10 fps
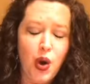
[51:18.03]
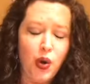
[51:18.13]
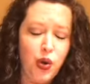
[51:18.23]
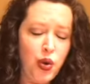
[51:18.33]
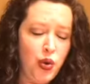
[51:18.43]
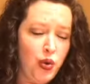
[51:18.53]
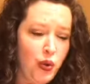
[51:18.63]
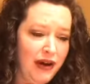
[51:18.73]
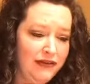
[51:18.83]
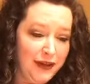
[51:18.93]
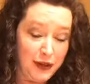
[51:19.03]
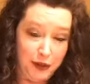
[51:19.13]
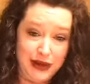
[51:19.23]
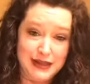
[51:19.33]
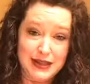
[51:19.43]
Whew, I felt the
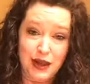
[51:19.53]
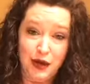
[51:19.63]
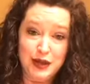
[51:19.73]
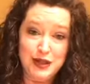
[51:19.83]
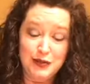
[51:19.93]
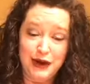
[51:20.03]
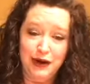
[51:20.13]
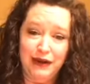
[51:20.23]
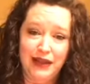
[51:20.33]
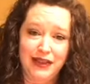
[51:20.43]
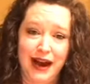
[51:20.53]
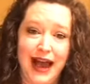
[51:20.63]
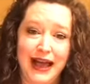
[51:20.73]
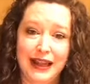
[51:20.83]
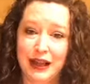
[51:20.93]
breeze of the Holy Spirit right there.
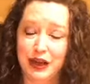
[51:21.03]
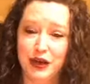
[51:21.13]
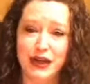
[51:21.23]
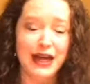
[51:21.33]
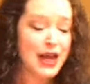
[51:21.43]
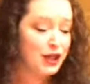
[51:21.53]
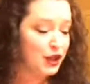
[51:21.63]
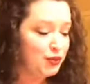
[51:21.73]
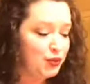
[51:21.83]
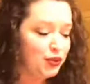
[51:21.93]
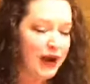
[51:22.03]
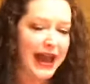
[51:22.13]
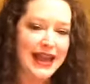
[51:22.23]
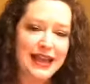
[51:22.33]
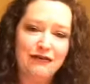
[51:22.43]
Hallelujah. You pray
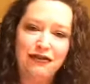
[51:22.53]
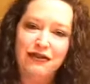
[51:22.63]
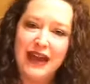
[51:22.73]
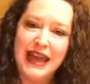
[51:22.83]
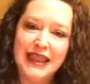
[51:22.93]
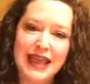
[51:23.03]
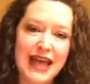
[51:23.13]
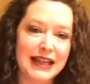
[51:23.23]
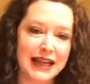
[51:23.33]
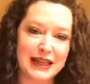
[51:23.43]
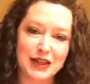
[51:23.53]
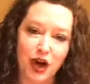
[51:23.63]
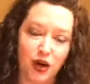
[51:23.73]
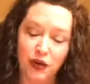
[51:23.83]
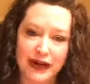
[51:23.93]
in faith like it's
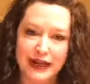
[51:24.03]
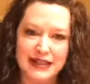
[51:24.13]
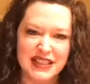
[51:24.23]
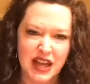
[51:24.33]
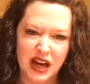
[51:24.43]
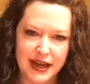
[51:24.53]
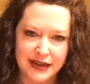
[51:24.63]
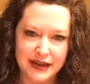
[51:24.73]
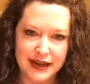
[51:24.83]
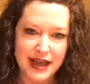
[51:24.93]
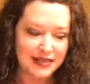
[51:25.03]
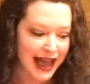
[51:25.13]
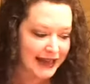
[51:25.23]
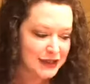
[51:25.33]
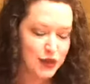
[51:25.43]
already done.
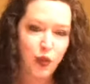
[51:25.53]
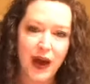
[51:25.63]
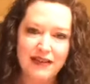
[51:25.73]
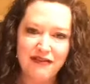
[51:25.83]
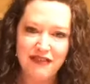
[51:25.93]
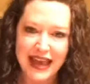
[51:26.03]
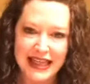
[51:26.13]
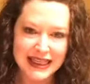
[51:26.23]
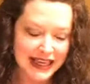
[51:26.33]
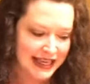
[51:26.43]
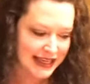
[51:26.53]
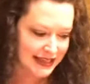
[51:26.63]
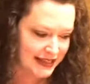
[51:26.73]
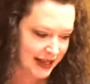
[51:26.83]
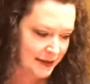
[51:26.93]
That's what faith
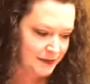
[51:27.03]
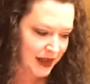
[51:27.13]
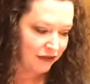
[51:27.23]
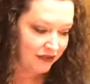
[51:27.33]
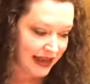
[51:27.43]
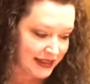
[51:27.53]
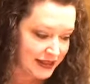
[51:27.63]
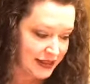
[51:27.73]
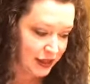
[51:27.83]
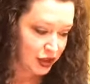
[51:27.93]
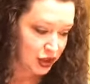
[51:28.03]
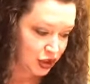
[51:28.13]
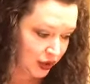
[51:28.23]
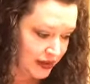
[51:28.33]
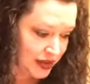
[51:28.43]
is. Now, faith is the
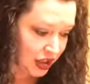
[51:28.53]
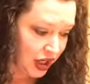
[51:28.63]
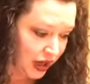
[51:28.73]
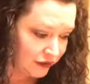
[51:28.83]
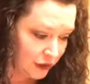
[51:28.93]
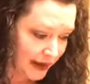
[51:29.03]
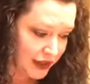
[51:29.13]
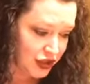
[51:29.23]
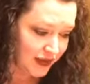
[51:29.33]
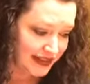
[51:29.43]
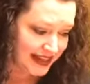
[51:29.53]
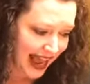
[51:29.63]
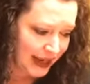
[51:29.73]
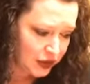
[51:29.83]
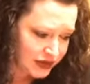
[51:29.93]
assurance, the confirmation, the
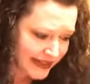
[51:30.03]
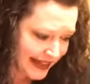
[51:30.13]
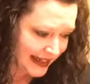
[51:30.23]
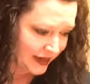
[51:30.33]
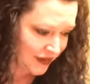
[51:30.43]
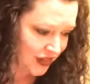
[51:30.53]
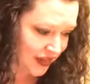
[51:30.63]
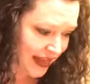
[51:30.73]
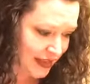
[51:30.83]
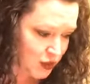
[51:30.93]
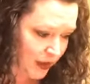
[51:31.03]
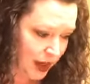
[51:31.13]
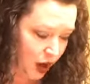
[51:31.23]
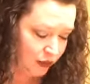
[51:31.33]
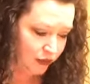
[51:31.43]
title deed of the things we
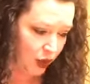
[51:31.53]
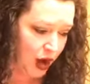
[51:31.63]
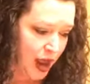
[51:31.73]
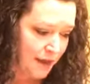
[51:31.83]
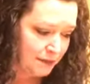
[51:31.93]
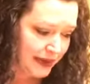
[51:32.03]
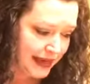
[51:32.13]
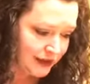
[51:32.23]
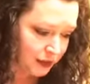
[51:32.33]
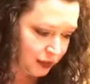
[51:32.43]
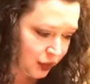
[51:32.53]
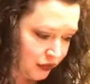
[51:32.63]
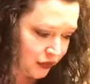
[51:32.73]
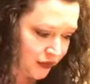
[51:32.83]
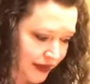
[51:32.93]
hope for, being the
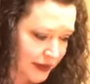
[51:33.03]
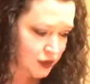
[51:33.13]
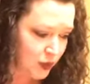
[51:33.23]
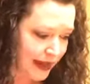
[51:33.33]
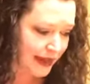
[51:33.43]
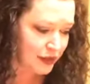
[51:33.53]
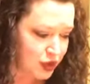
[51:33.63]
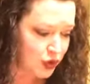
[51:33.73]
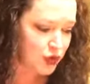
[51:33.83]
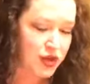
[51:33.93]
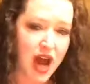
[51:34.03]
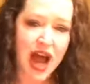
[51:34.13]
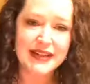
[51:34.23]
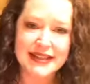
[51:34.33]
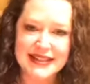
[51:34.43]
proof of things we do
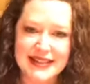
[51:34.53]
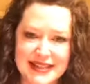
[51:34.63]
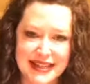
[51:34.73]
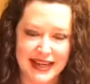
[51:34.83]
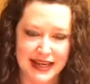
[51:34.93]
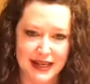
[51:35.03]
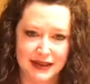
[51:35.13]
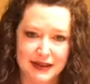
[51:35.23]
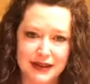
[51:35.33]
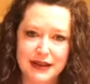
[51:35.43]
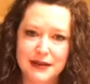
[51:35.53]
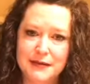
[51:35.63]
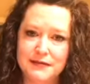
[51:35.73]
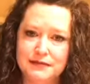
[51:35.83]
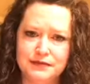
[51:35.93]
not see.
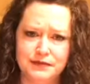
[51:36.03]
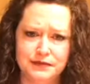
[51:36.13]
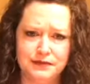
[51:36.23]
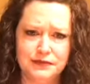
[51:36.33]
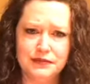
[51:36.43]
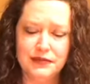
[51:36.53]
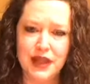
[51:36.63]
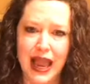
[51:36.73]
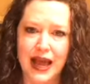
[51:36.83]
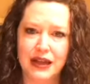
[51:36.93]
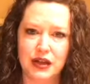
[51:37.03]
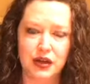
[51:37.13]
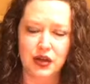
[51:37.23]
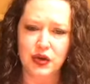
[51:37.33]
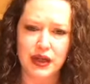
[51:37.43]
Mm.
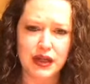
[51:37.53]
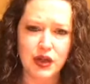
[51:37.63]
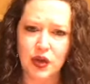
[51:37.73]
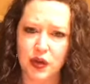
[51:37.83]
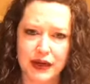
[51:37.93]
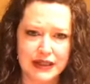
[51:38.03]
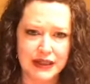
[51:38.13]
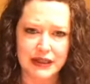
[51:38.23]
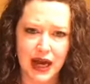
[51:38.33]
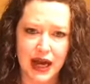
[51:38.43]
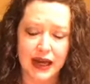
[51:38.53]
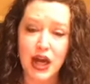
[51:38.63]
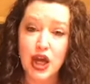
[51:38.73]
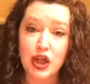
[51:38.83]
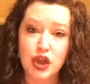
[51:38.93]
Hallelujah. Glory to God.
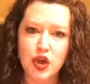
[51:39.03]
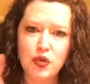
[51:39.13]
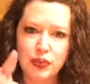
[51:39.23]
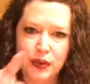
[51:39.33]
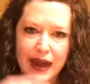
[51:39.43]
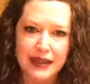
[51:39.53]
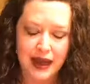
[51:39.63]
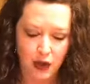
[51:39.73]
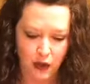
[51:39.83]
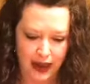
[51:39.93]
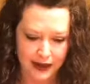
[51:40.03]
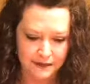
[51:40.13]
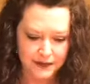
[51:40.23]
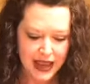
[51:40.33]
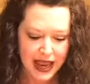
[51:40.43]
You pray that way.
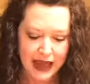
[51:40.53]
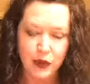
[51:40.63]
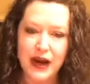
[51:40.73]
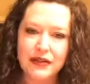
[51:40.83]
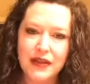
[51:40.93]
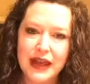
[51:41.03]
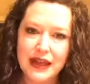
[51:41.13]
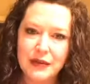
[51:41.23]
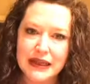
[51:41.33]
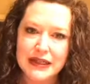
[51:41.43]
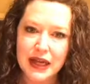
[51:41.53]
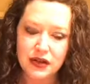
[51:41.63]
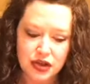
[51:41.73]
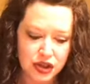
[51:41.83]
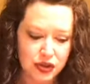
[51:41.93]
And whenever the enemy
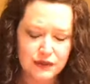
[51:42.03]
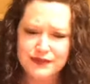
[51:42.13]
tells you,